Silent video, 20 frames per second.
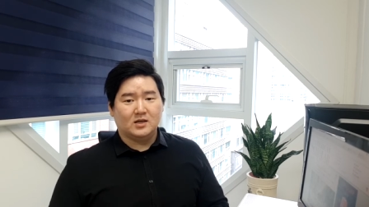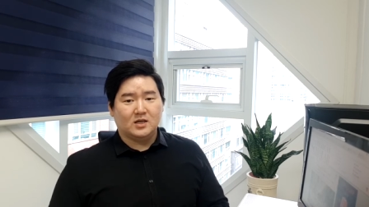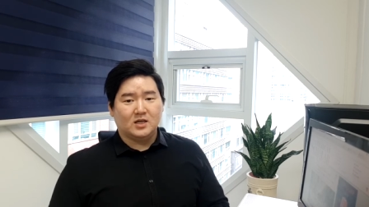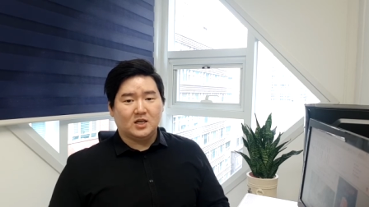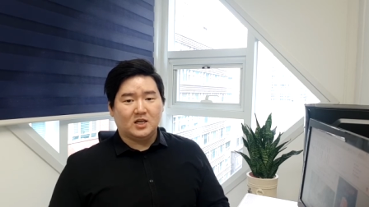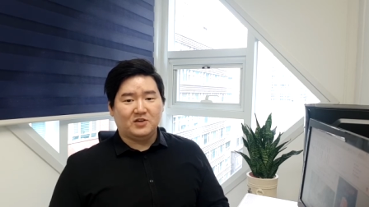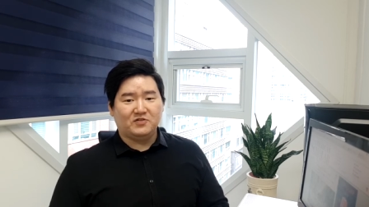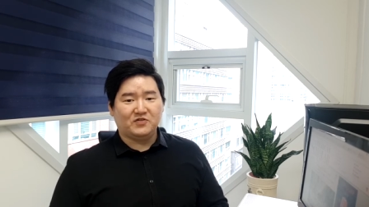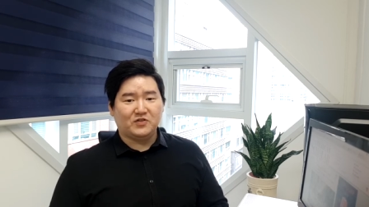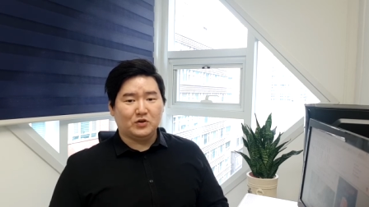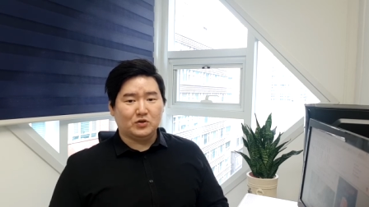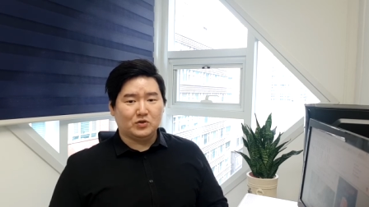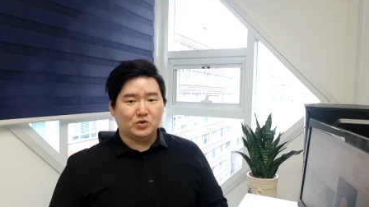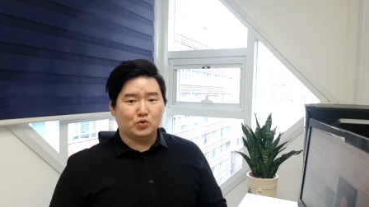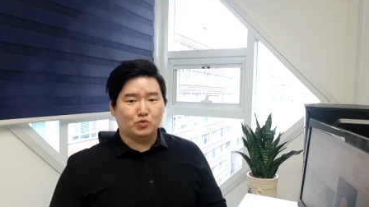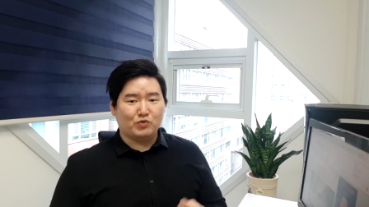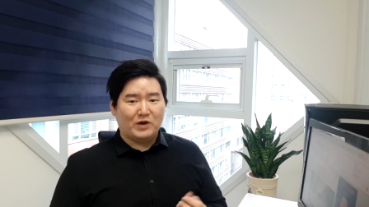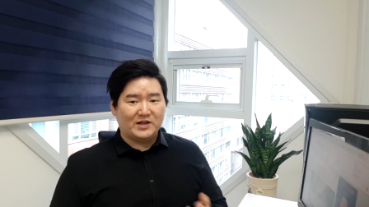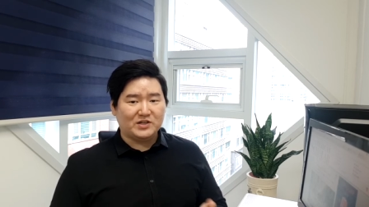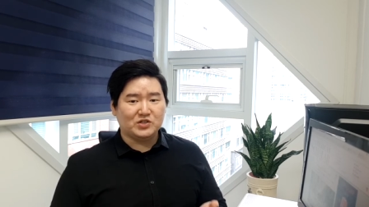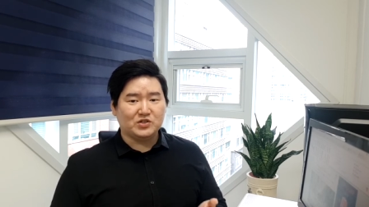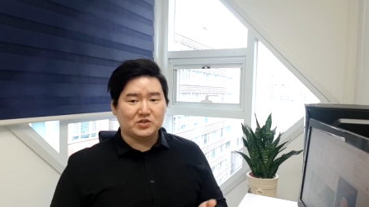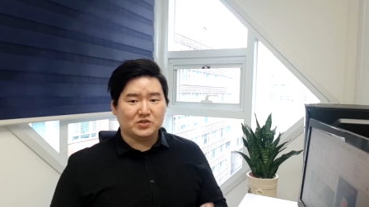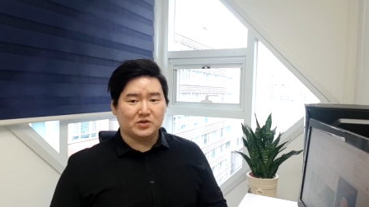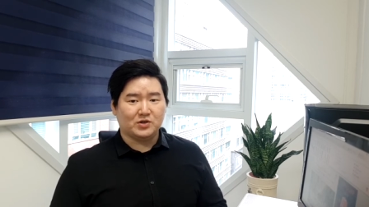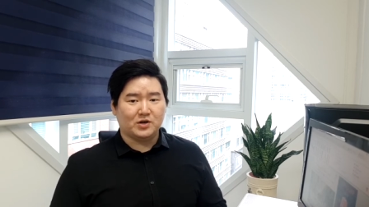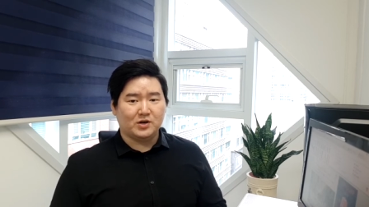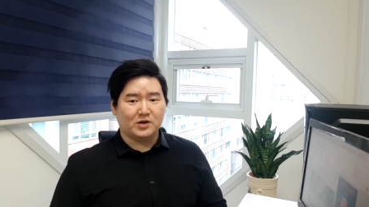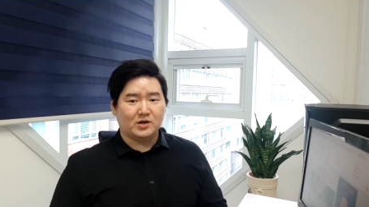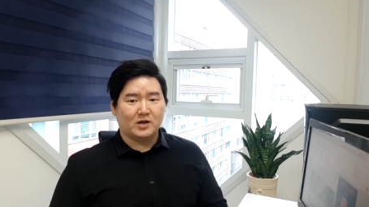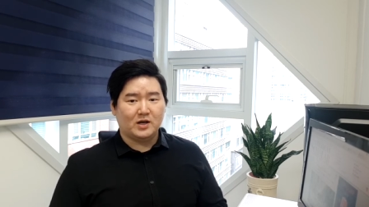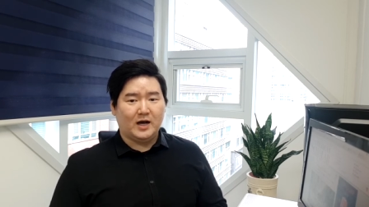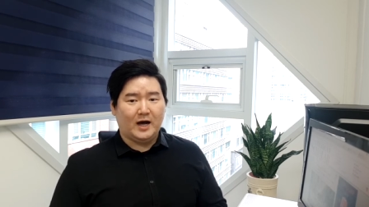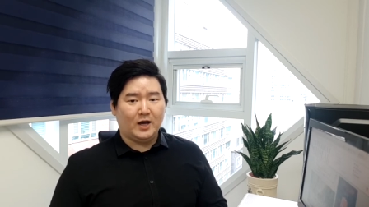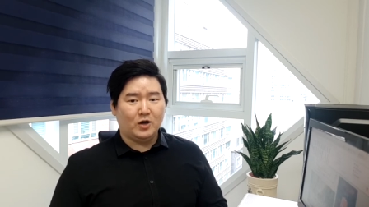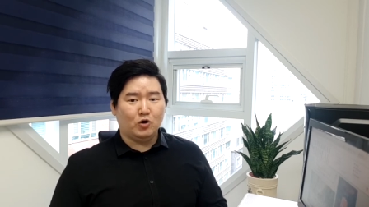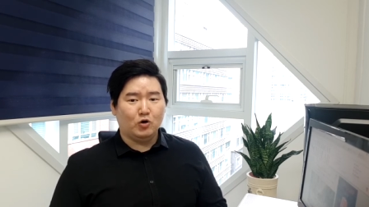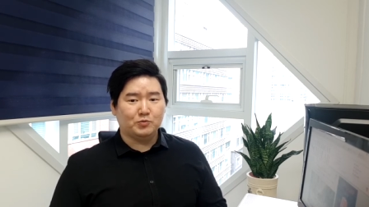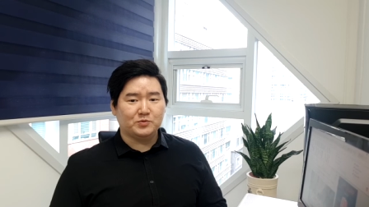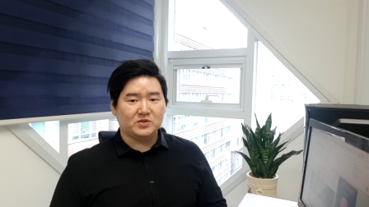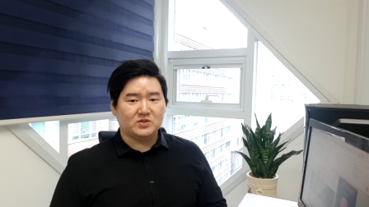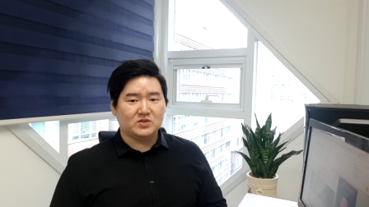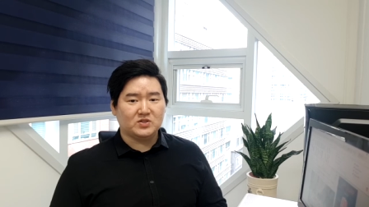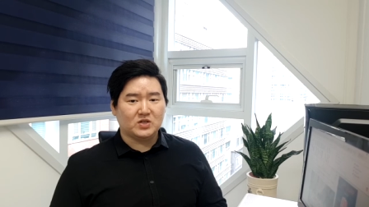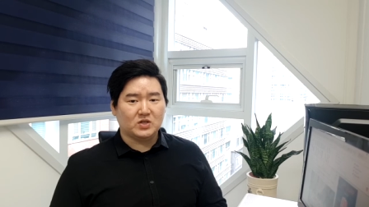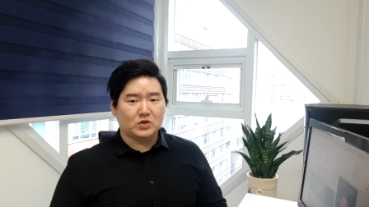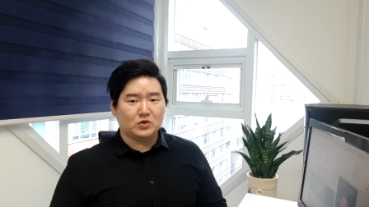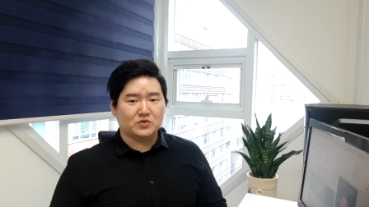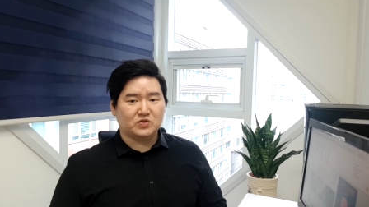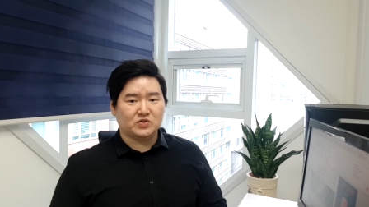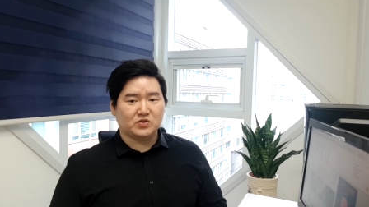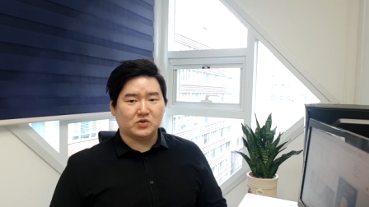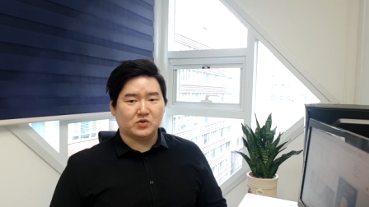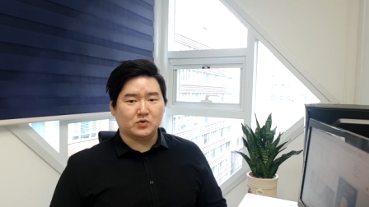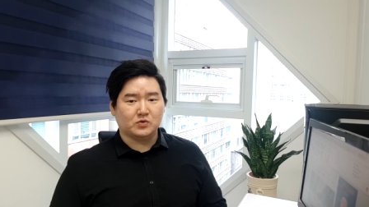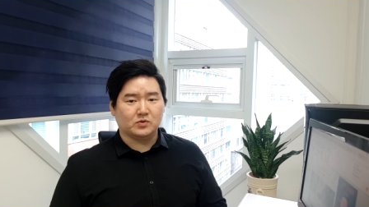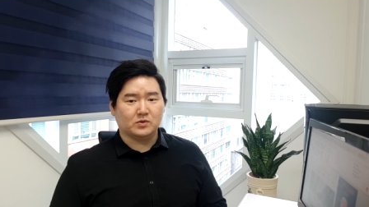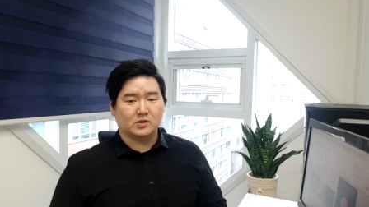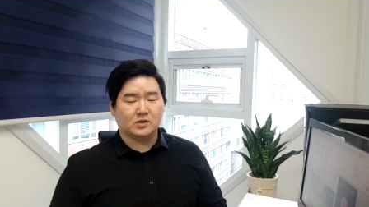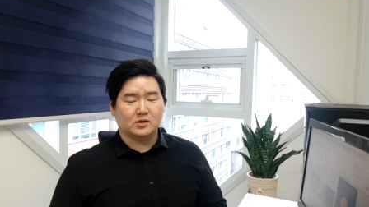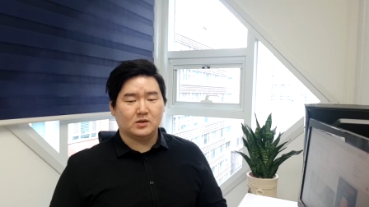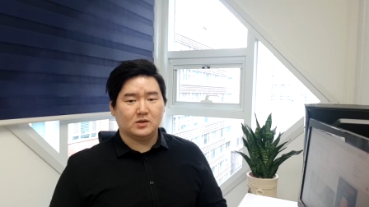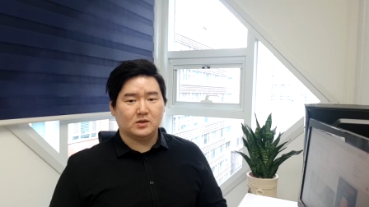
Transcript: If you do register, I hope to see you soon.